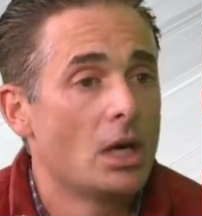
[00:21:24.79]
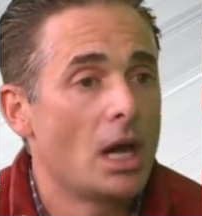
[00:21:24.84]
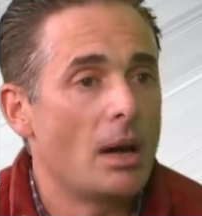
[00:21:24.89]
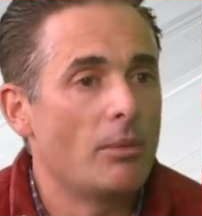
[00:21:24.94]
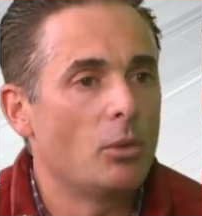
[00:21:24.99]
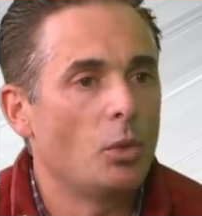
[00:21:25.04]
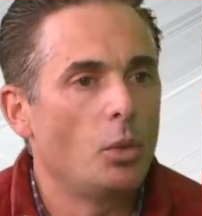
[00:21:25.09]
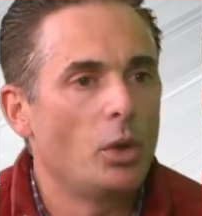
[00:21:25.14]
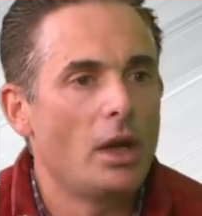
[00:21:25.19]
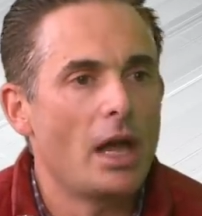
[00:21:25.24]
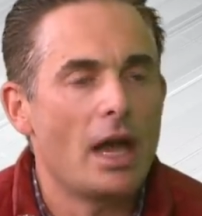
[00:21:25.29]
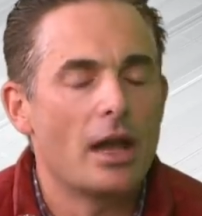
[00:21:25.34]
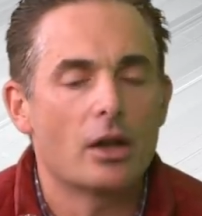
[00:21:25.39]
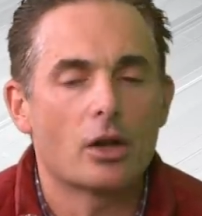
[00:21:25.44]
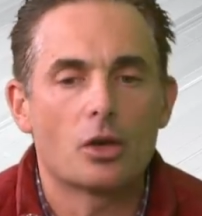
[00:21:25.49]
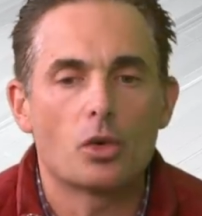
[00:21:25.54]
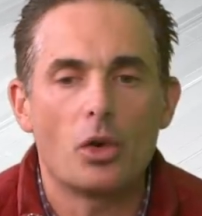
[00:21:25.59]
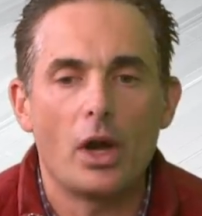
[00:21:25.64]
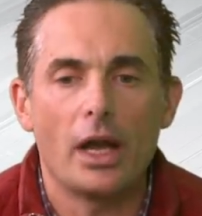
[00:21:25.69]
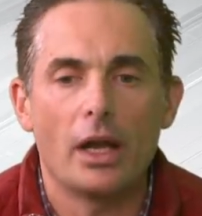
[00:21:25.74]
I mean, we had
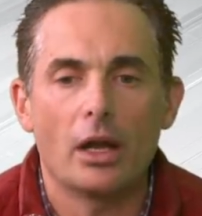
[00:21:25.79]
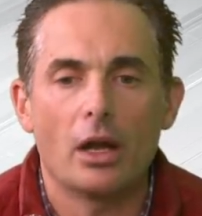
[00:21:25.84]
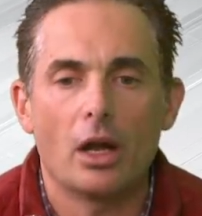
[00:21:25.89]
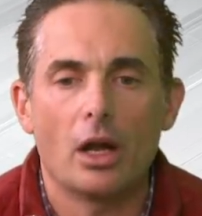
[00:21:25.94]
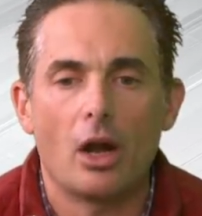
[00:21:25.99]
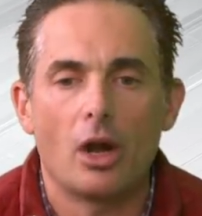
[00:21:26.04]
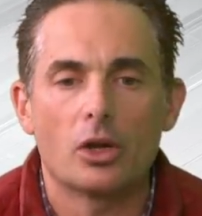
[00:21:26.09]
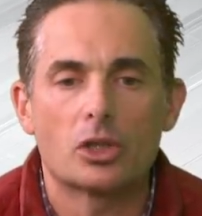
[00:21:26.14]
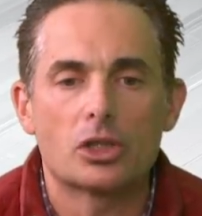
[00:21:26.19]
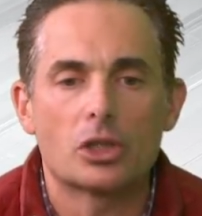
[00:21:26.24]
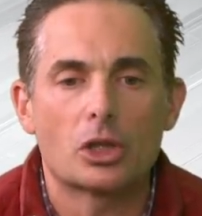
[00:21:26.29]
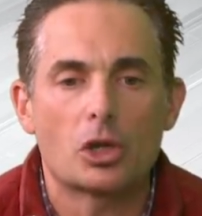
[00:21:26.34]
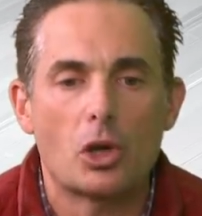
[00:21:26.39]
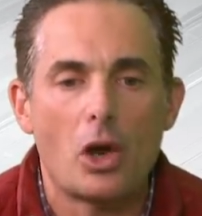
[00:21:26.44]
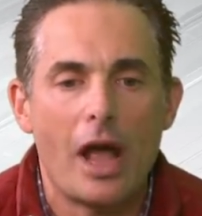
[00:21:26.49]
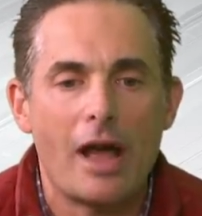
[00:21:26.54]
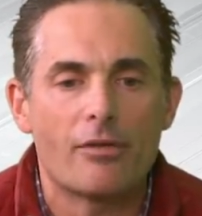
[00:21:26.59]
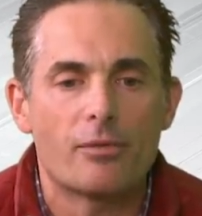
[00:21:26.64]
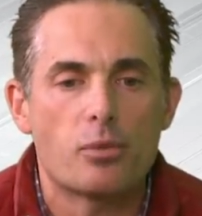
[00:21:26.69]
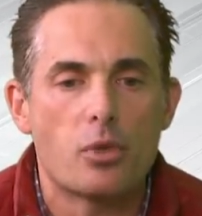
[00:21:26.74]
a great arts and
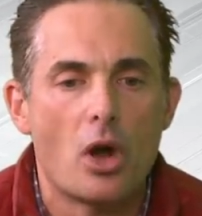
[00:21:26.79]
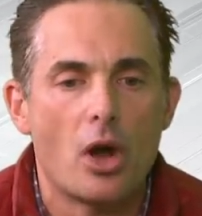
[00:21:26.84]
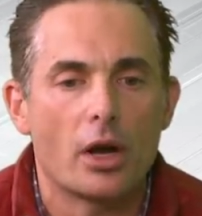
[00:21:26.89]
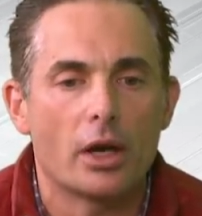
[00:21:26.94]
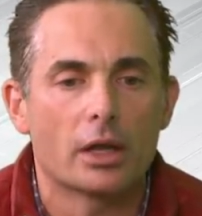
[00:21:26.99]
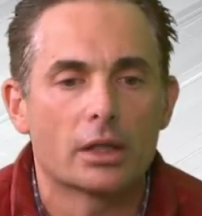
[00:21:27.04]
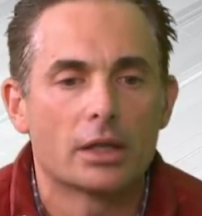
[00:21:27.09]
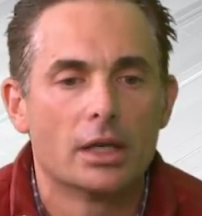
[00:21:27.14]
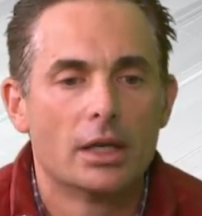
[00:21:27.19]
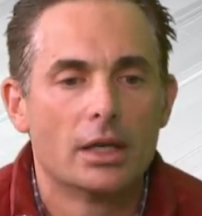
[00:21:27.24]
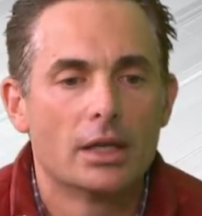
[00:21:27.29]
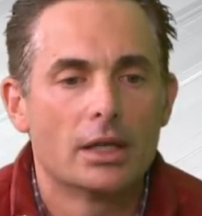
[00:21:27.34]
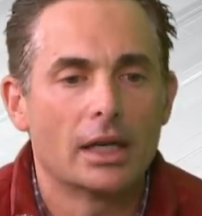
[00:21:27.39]
craft product